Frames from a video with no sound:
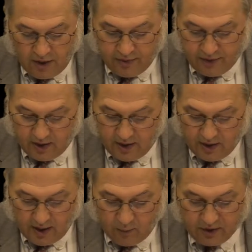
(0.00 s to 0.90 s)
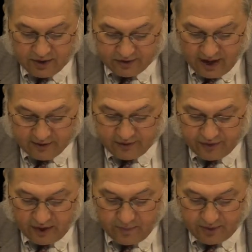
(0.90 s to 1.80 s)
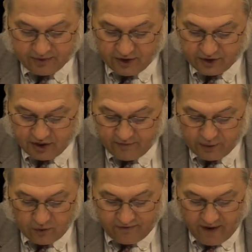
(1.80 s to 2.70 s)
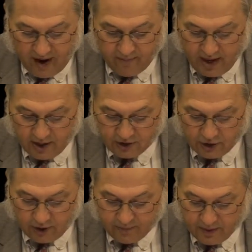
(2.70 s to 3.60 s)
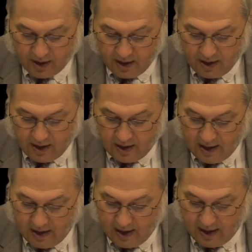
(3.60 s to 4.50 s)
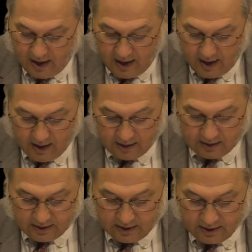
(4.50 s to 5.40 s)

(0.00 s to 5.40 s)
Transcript: We discussed the position of the new farm manager, and